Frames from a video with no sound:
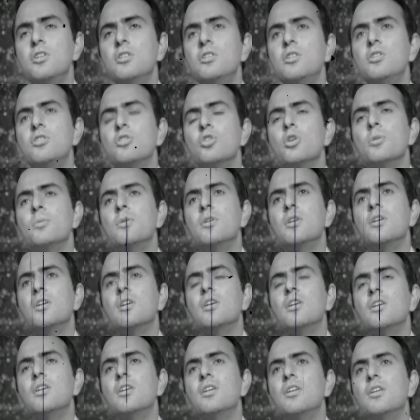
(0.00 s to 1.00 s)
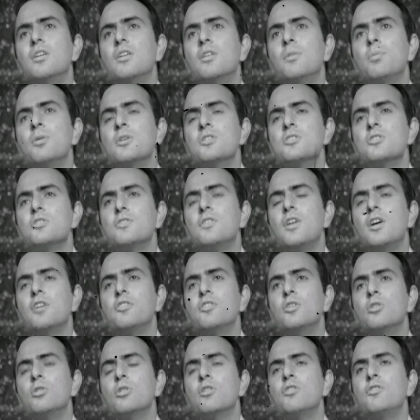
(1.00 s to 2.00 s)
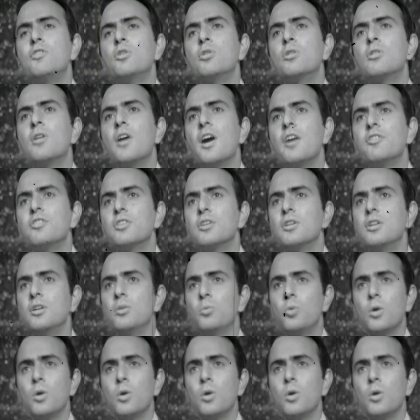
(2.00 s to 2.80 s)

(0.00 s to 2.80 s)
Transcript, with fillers: in determining the presence of life on Earth photographically.